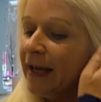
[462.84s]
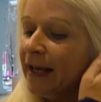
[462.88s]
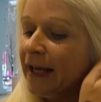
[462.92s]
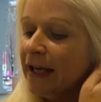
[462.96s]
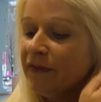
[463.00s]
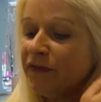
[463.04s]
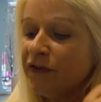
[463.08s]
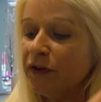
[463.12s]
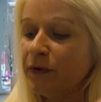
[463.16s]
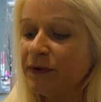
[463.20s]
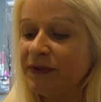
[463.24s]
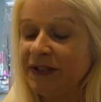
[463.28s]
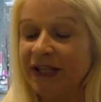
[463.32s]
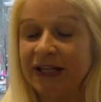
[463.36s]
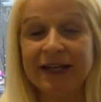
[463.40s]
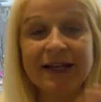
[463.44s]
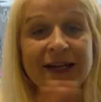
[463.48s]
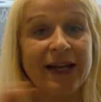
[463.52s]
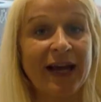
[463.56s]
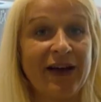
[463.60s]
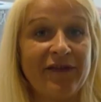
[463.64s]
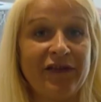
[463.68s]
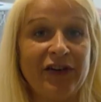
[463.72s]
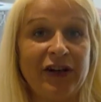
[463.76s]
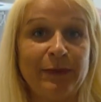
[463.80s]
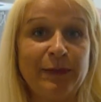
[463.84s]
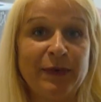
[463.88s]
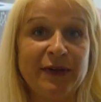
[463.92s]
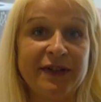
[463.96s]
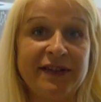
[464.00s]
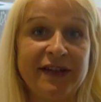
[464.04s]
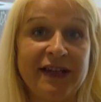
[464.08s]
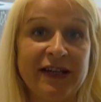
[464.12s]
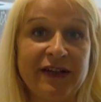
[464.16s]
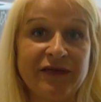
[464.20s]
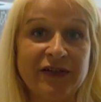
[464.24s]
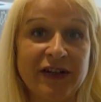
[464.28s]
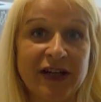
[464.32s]
If you didn't have any
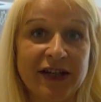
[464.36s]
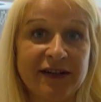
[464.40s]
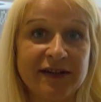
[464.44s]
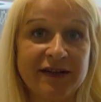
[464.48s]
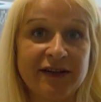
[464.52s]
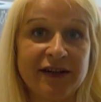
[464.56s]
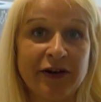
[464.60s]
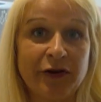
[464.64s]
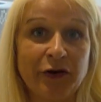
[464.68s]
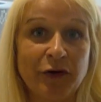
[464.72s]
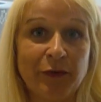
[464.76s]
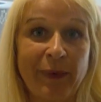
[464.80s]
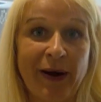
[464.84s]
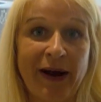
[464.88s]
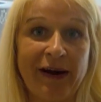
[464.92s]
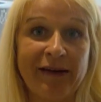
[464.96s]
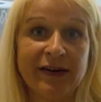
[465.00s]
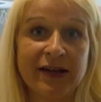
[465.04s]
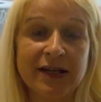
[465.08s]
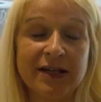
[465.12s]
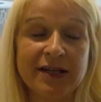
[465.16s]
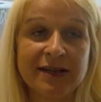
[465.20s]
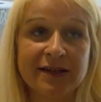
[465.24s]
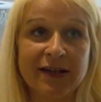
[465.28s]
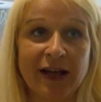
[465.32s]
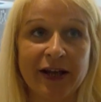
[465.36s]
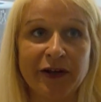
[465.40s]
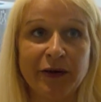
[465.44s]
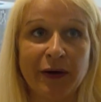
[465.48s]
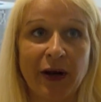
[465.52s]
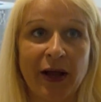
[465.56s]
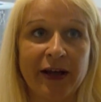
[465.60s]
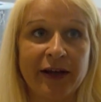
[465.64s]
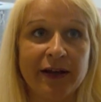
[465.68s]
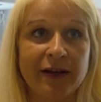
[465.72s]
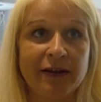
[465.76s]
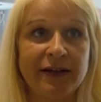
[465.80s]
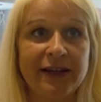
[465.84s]
perceived external barriers, like you're
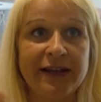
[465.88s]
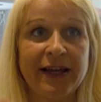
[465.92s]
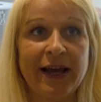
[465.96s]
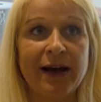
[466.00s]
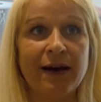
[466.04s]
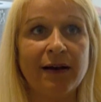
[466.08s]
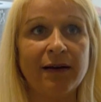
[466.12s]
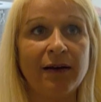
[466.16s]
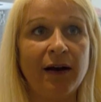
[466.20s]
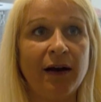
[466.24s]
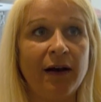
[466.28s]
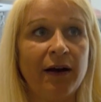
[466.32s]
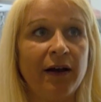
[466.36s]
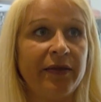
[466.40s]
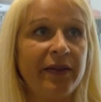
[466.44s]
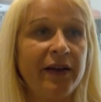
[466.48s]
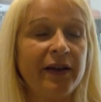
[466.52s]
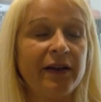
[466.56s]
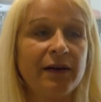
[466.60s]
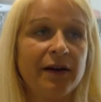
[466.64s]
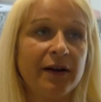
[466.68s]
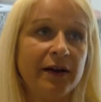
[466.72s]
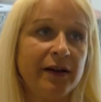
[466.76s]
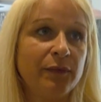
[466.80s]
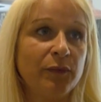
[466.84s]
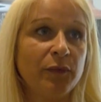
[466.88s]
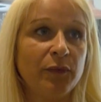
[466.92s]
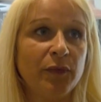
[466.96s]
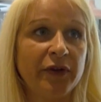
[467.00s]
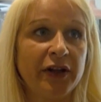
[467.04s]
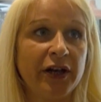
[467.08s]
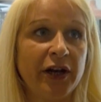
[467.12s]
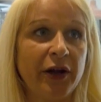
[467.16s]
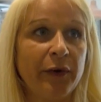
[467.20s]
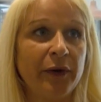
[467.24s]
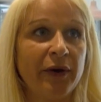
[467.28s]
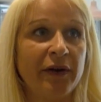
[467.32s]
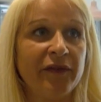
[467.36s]
like, yeah, I think I'm, you
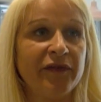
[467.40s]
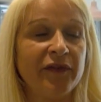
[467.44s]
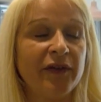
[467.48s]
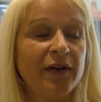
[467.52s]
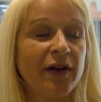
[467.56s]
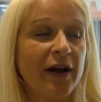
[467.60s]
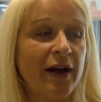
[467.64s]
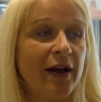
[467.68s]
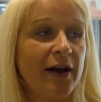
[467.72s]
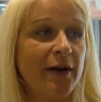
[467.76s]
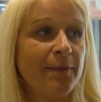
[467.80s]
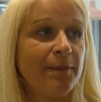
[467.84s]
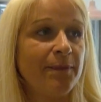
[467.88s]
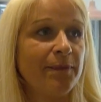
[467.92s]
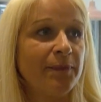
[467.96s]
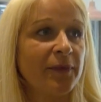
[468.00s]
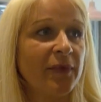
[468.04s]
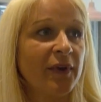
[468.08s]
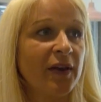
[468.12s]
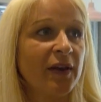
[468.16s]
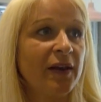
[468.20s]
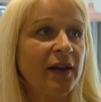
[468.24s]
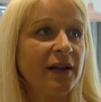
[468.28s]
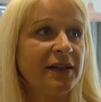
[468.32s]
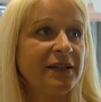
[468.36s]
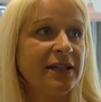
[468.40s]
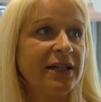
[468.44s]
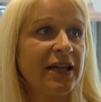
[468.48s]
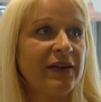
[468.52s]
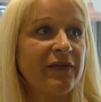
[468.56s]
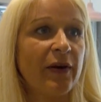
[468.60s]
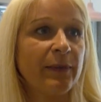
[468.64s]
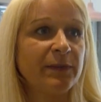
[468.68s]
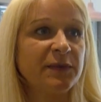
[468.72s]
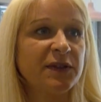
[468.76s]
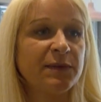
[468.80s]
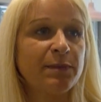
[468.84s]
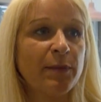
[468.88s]
know, to give
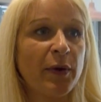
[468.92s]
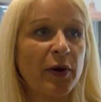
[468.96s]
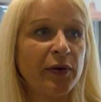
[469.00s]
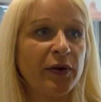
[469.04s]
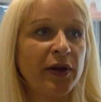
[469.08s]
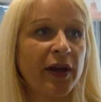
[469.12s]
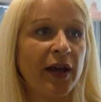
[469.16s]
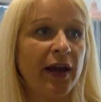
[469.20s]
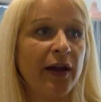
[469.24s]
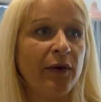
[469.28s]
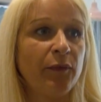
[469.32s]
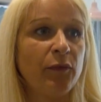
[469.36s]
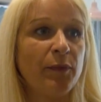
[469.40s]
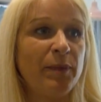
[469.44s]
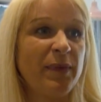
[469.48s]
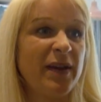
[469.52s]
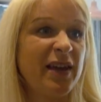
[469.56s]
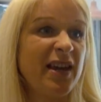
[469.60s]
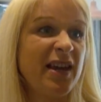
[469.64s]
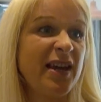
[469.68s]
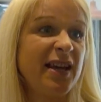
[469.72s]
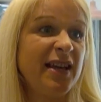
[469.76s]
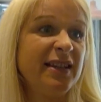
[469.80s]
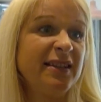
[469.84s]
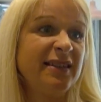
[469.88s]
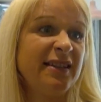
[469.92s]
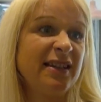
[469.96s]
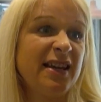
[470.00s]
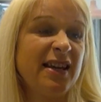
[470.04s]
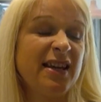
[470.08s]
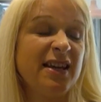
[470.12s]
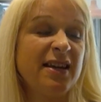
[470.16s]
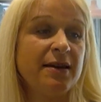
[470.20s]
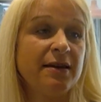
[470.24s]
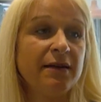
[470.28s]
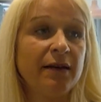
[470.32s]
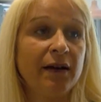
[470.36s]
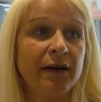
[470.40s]
up smoking would be
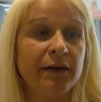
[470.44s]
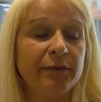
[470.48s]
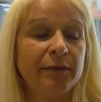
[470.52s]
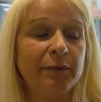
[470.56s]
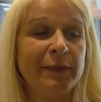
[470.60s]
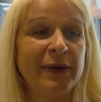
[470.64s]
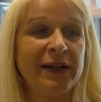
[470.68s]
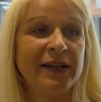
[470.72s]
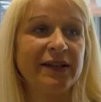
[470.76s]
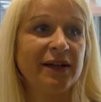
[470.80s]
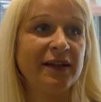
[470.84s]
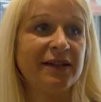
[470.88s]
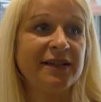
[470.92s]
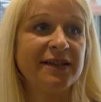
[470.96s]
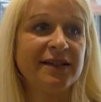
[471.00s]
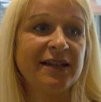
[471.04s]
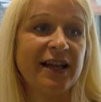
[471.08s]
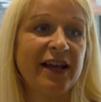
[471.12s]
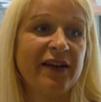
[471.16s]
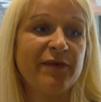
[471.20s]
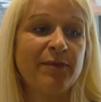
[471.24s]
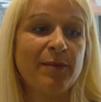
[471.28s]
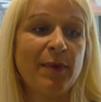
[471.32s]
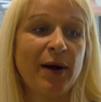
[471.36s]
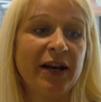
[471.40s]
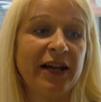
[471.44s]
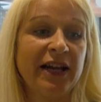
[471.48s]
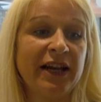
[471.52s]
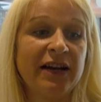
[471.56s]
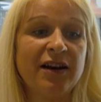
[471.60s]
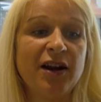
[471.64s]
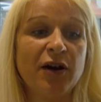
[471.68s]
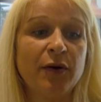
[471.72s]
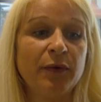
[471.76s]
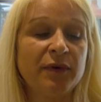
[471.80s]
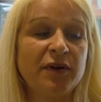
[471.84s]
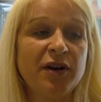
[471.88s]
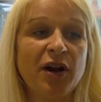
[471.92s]
easy, I mean, I'd save money and
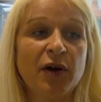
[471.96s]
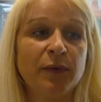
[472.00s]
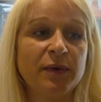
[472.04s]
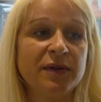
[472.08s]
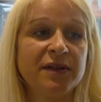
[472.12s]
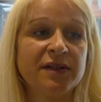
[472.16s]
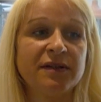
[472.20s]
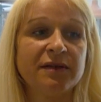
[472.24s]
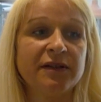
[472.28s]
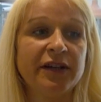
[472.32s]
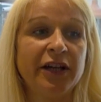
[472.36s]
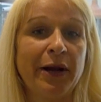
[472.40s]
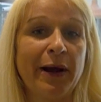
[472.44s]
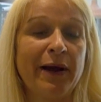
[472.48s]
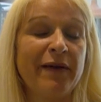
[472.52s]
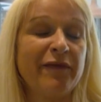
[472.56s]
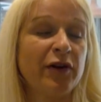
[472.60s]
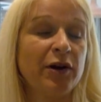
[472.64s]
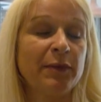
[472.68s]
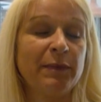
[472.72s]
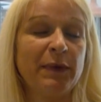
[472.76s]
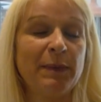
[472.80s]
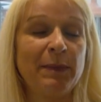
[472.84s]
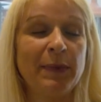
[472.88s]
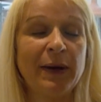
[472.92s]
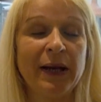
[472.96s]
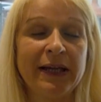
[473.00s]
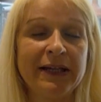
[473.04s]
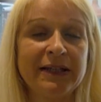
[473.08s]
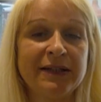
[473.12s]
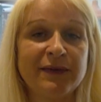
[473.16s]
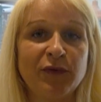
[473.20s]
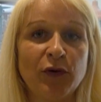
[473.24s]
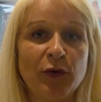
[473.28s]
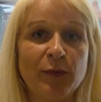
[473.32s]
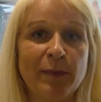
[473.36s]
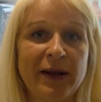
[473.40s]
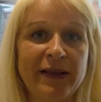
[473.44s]
no one, you know, everyone will be pleased
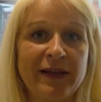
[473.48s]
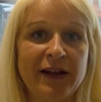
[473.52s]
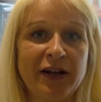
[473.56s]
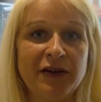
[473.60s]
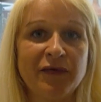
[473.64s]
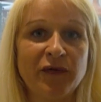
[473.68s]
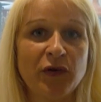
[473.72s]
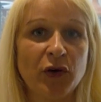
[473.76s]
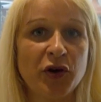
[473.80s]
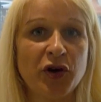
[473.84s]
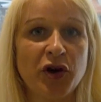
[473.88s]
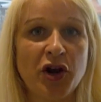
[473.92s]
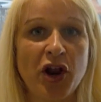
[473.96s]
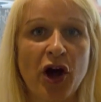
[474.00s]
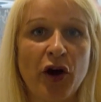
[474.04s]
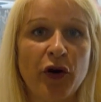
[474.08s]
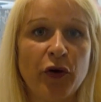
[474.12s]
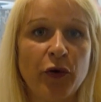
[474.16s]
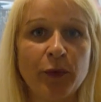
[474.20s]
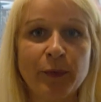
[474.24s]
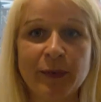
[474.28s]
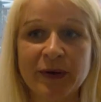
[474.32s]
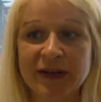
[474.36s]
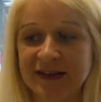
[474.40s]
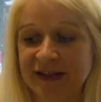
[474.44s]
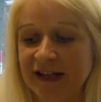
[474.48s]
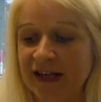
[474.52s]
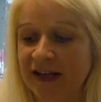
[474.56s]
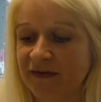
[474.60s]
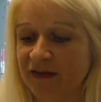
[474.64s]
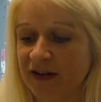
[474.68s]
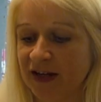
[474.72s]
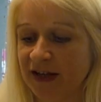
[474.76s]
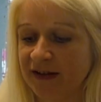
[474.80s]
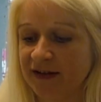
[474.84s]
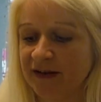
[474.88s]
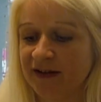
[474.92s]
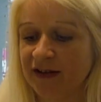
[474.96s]
for me, then you've got no
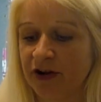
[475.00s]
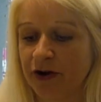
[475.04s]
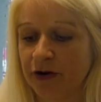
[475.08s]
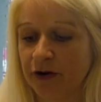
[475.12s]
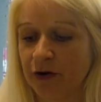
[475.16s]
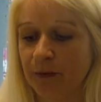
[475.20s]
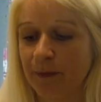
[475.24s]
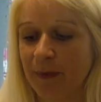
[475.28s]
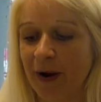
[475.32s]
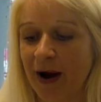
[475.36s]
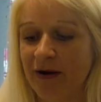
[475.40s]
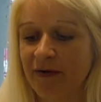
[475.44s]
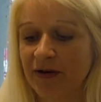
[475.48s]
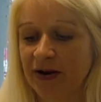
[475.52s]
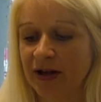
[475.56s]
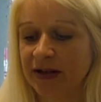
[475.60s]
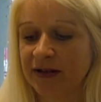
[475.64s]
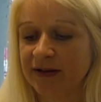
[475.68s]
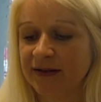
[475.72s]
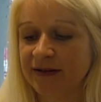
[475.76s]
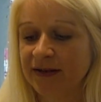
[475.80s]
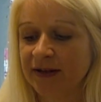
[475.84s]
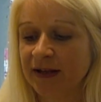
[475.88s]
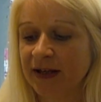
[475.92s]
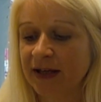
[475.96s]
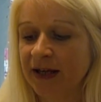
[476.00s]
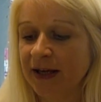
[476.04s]
perceived external barriers.